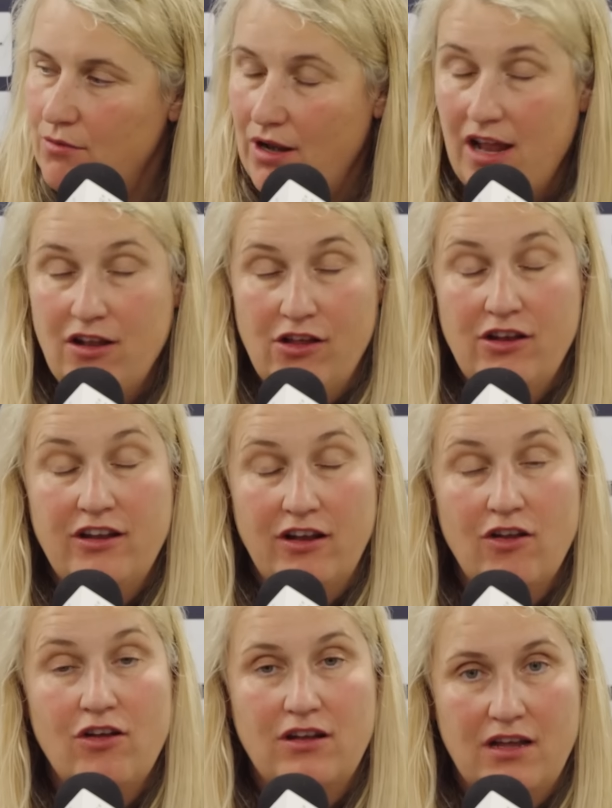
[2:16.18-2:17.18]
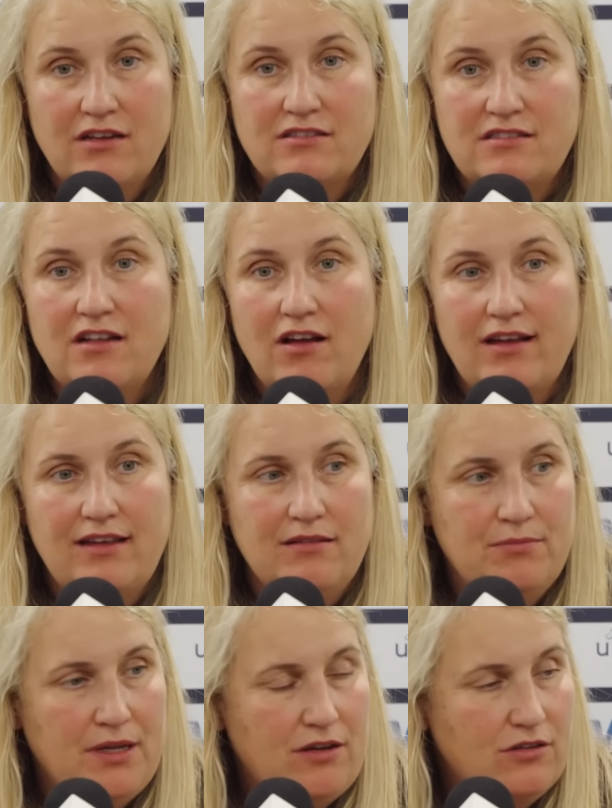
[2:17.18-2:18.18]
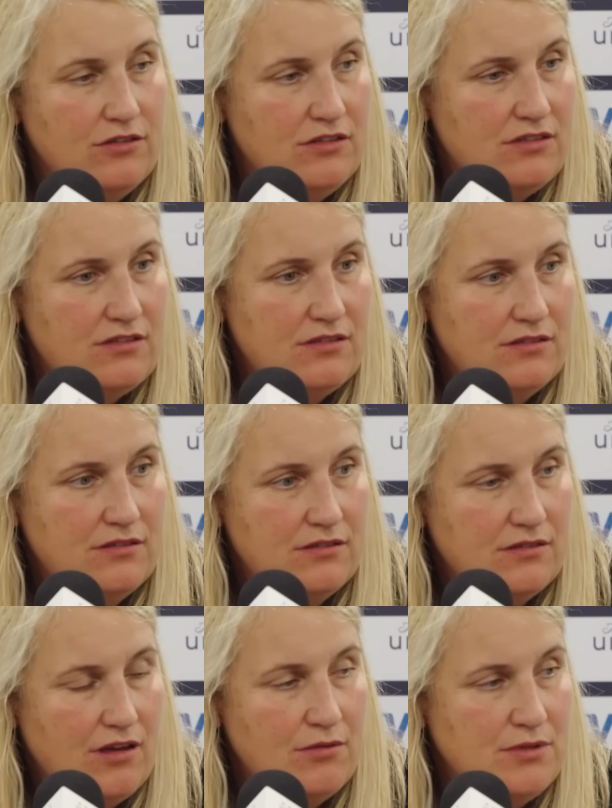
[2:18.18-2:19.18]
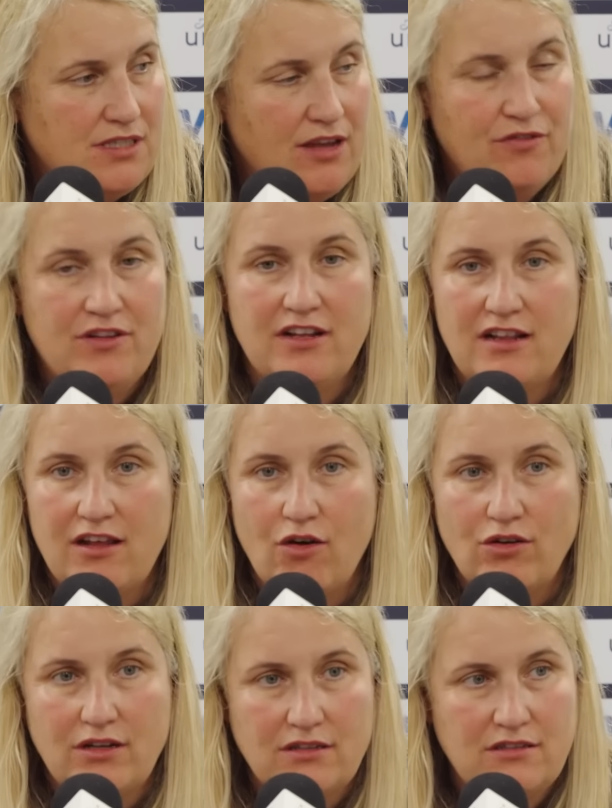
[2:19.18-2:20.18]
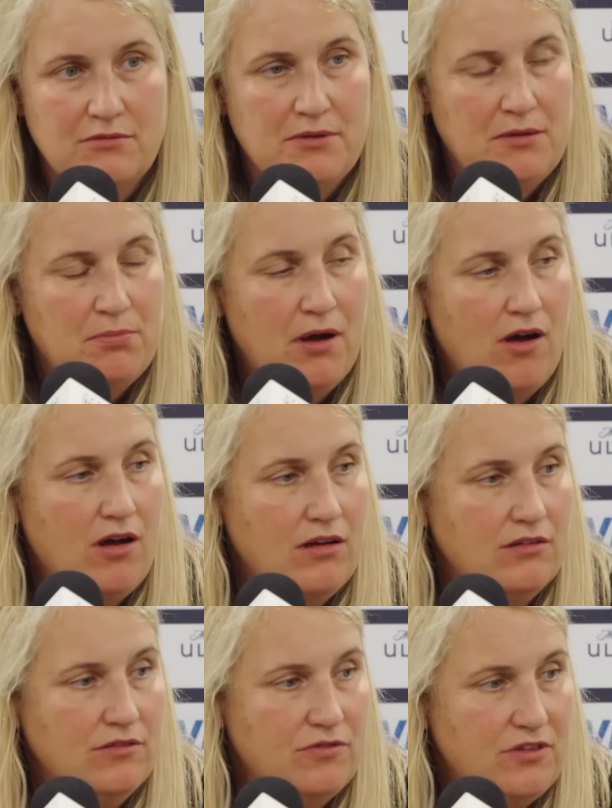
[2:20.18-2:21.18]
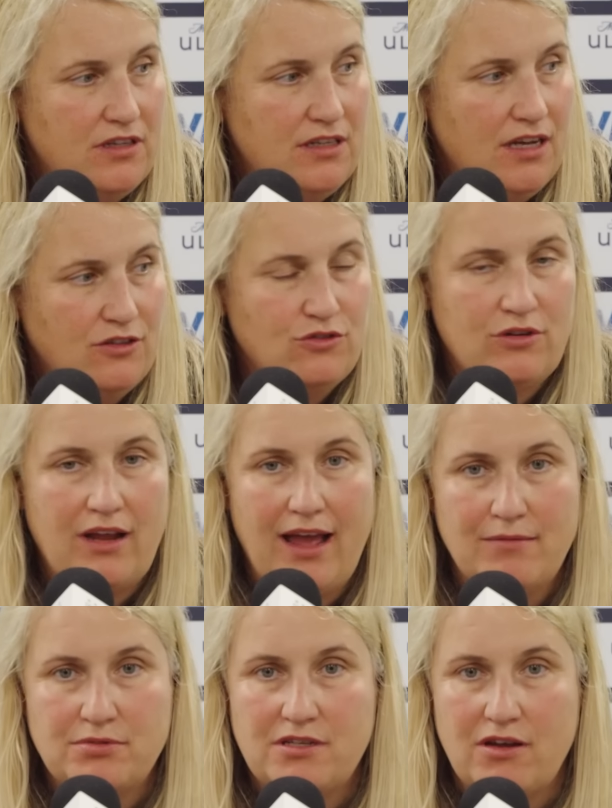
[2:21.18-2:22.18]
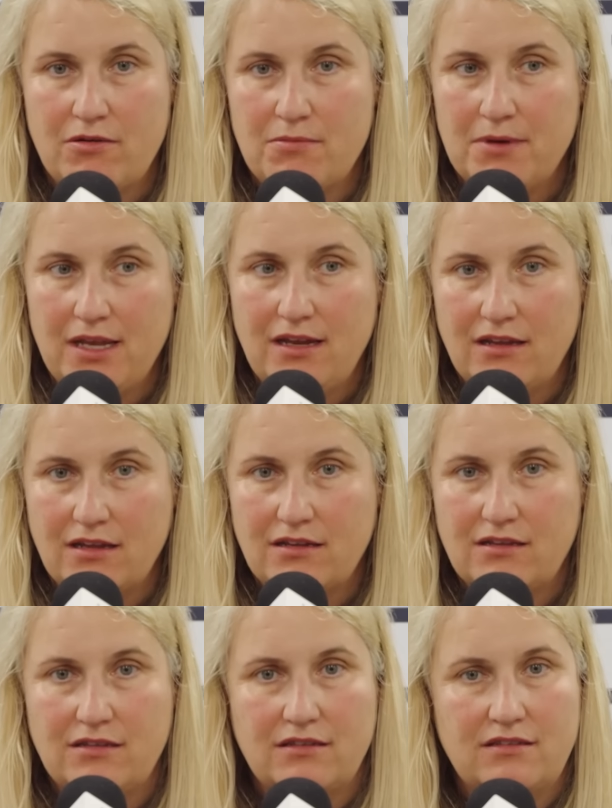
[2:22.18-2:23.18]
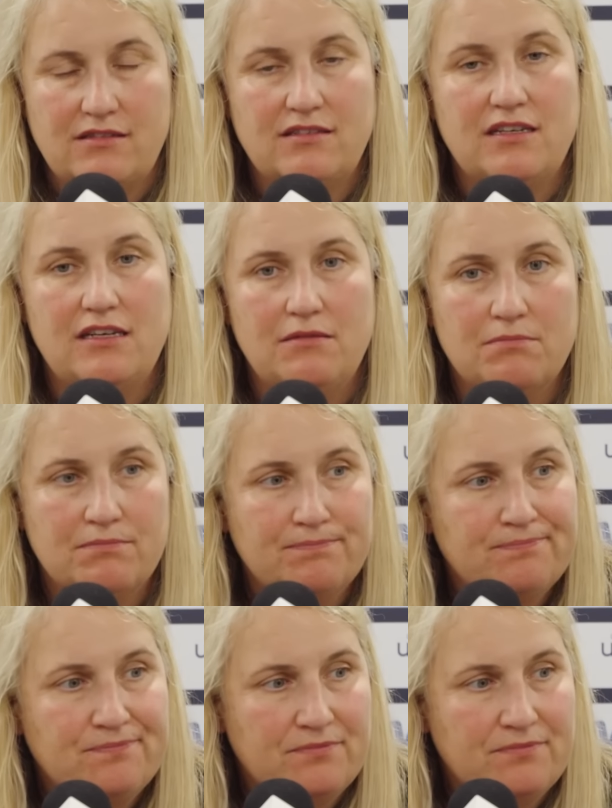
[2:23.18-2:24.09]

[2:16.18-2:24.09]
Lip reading: Well, I learned a lot last night because I was gifted the honour to be part of the 100 cap ceremony that the team